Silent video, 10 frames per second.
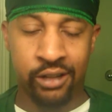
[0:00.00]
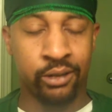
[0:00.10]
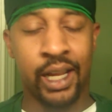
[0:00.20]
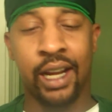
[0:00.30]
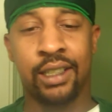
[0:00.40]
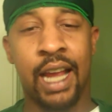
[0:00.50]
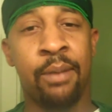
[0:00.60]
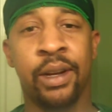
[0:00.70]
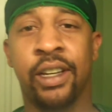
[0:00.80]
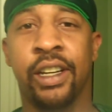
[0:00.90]
You know, like I said,
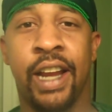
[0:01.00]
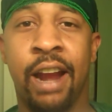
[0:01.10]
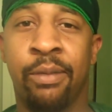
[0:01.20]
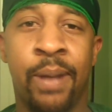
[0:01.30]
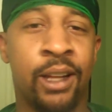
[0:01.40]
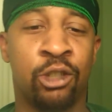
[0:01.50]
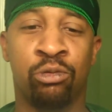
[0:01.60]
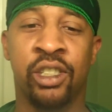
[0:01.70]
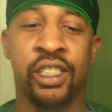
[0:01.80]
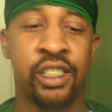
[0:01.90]
I've been cutting hair for about
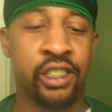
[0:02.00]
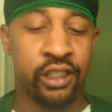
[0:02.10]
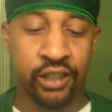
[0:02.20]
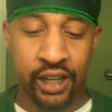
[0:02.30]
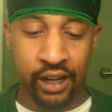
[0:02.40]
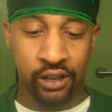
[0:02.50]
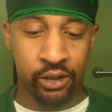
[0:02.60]
20 years now.